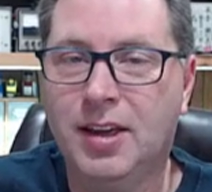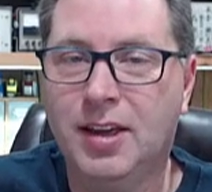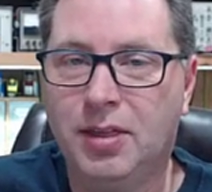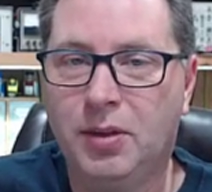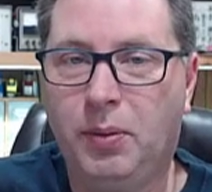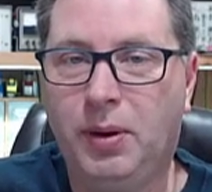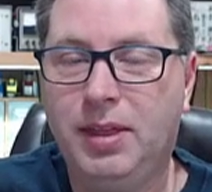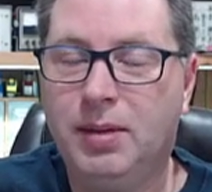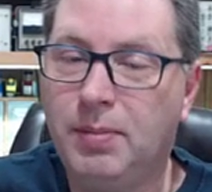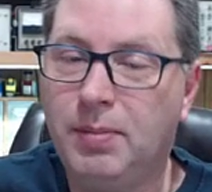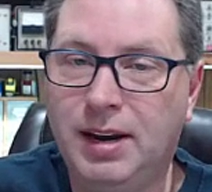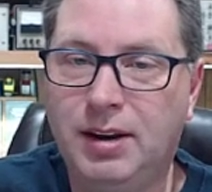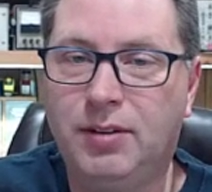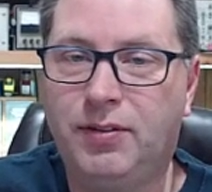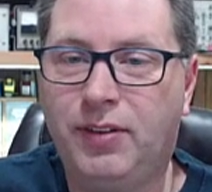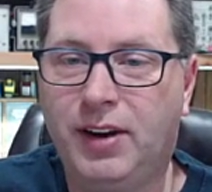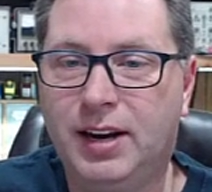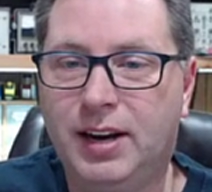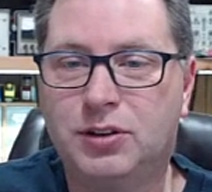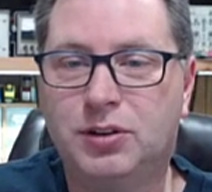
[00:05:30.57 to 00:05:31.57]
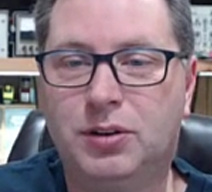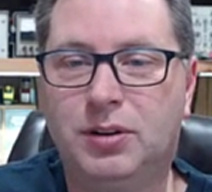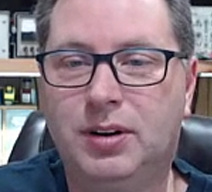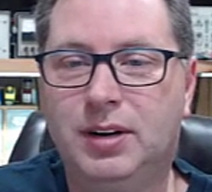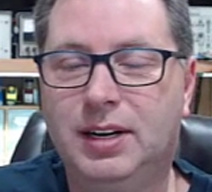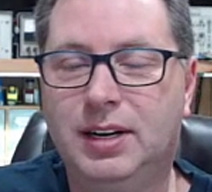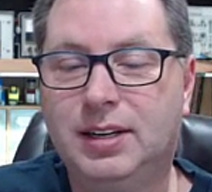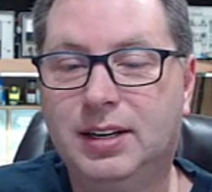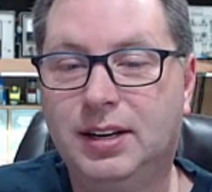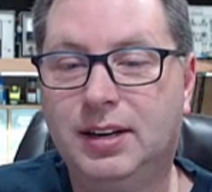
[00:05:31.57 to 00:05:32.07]
way the manufacturer
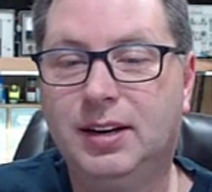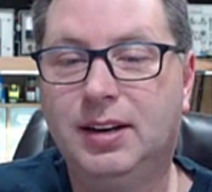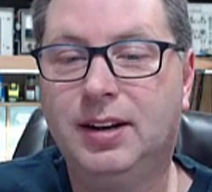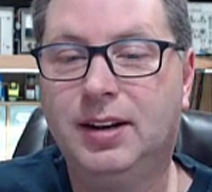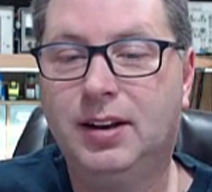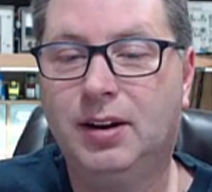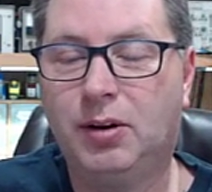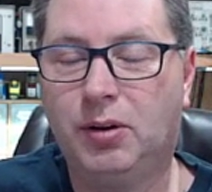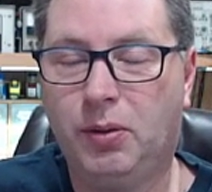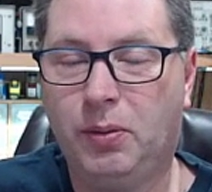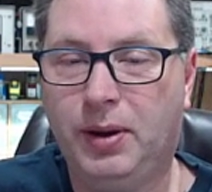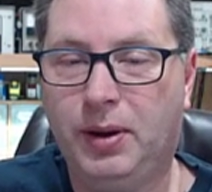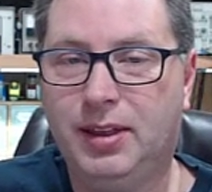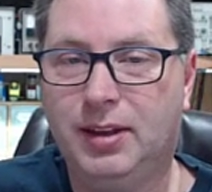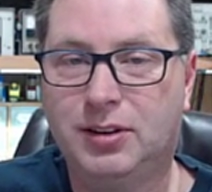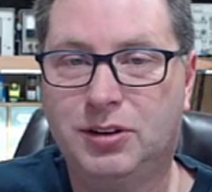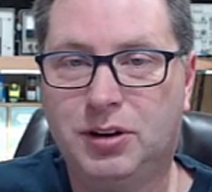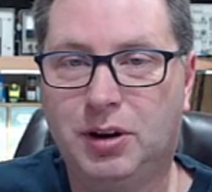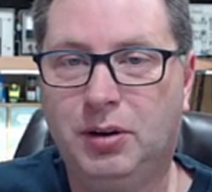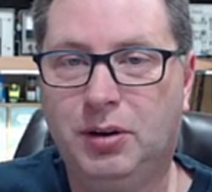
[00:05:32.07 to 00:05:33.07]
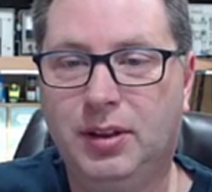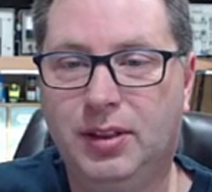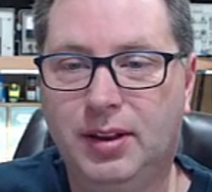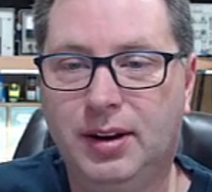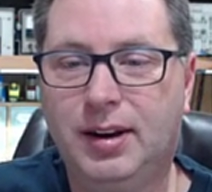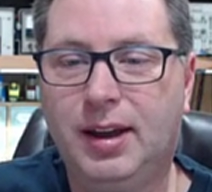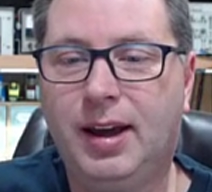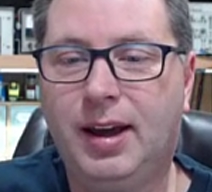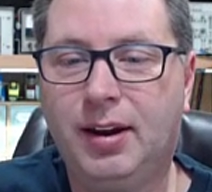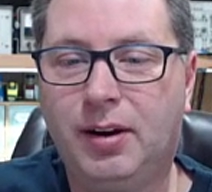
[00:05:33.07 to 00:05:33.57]
intended it or the way they showed in the
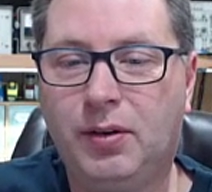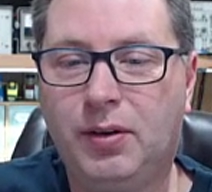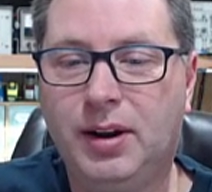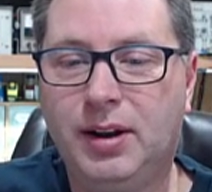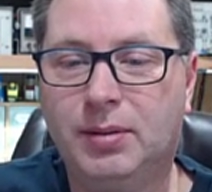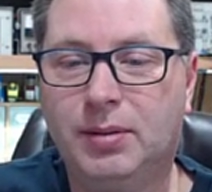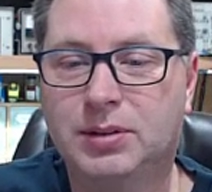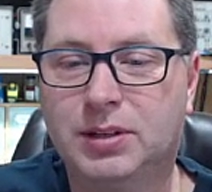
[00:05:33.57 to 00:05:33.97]
diagram.